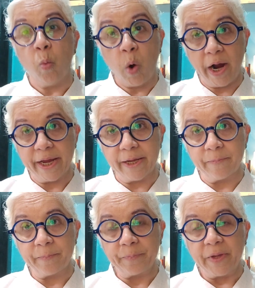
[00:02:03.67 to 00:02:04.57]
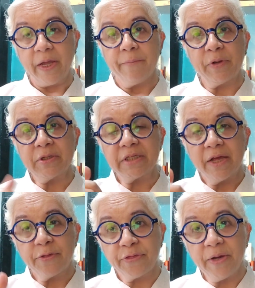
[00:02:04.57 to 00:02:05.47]
Why?
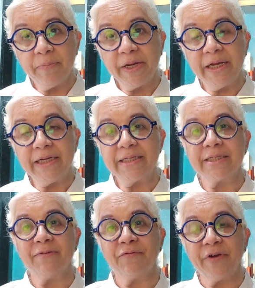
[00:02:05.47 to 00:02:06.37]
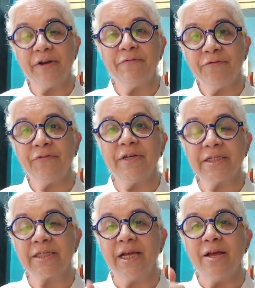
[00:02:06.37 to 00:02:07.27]
Because thumbnail is the very
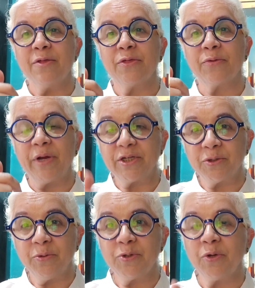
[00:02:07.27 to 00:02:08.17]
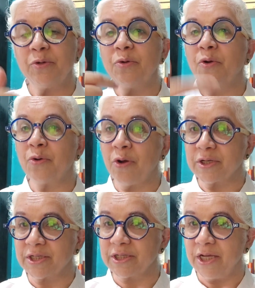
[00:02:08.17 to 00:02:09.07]
first threshold you're going to
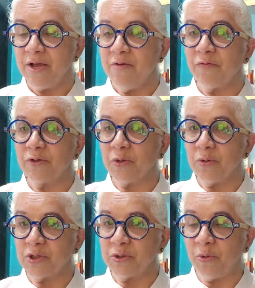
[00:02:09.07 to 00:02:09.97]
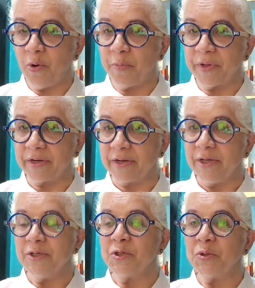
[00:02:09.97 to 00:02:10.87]
cross for doors to
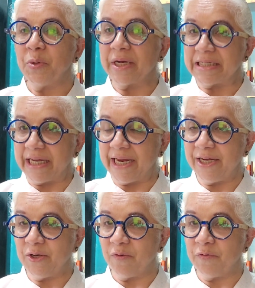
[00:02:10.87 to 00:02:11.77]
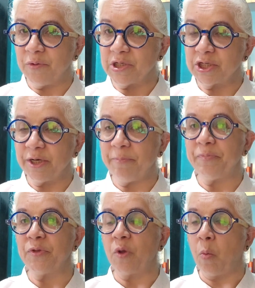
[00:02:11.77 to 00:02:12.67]
open, to attain your
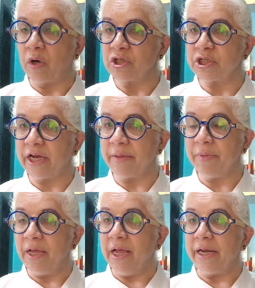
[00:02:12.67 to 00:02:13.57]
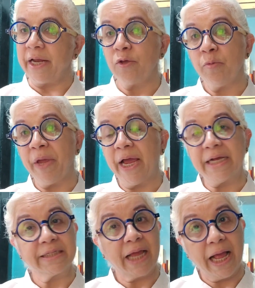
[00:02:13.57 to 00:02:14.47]
viewership, your watch time. Now you may
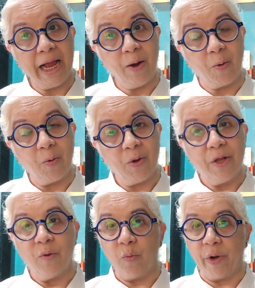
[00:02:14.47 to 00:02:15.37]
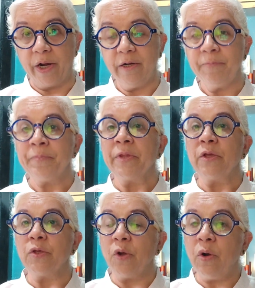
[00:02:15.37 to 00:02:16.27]
ask, how? Well,
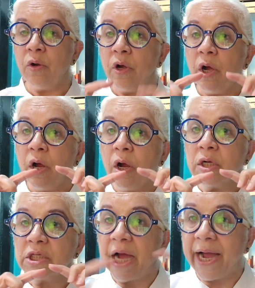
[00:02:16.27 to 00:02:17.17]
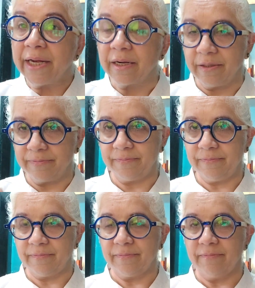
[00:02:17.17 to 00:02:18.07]
your title,
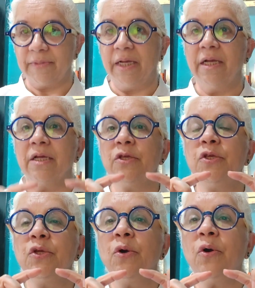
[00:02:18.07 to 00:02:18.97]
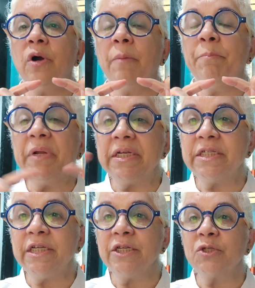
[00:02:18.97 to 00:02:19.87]
your
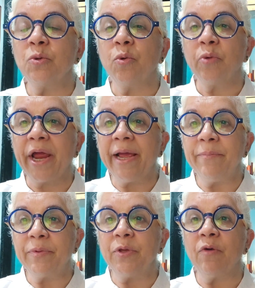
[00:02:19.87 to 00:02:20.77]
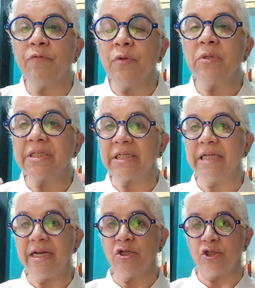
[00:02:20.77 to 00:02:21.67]
ability to grab your viewers'
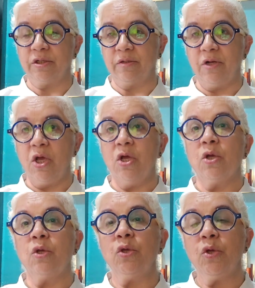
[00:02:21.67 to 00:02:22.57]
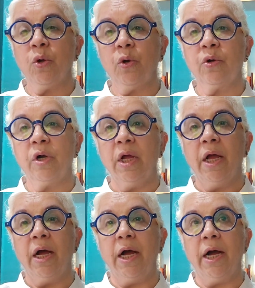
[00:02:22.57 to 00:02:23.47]
attention, your
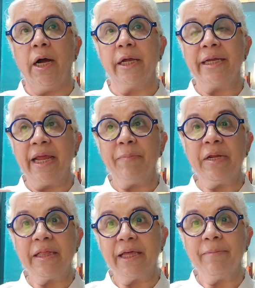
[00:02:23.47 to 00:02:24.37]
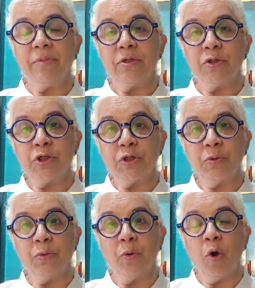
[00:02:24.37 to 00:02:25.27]
enabling them
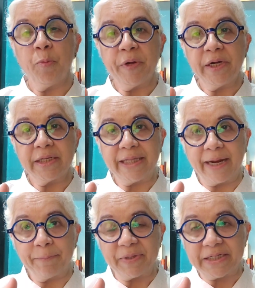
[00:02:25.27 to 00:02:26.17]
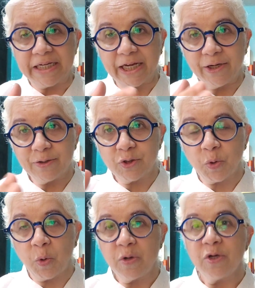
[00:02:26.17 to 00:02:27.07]
to open that particular
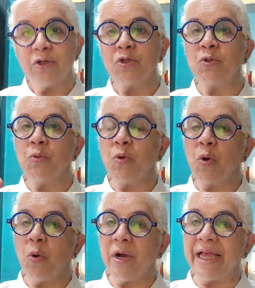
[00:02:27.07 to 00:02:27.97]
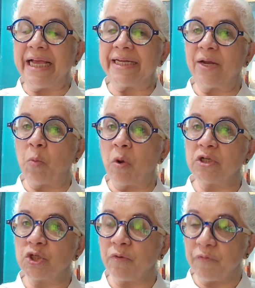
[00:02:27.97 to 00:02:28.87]
door to go ahead and
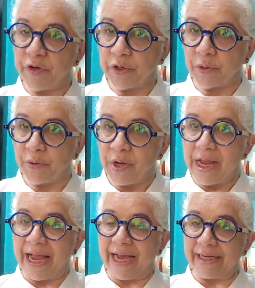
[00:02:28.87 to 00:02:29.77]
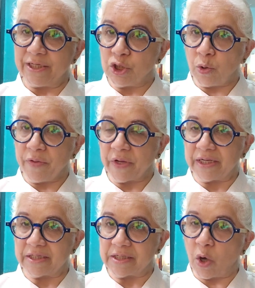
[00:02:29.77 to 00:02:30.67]
watch your video and enjoy
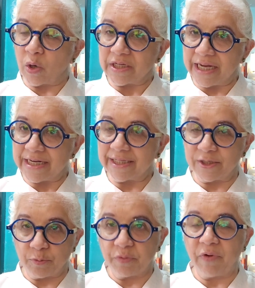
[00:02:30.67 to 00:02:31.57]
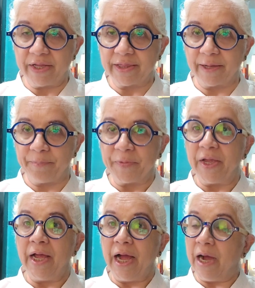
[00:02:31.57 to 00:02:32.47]
the content that you provide
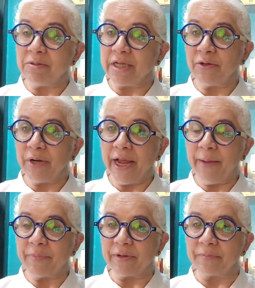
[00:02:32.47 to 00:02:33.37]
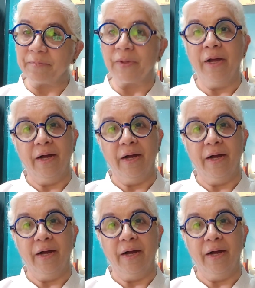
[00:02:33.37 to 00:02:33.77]
them. How is that going to happen?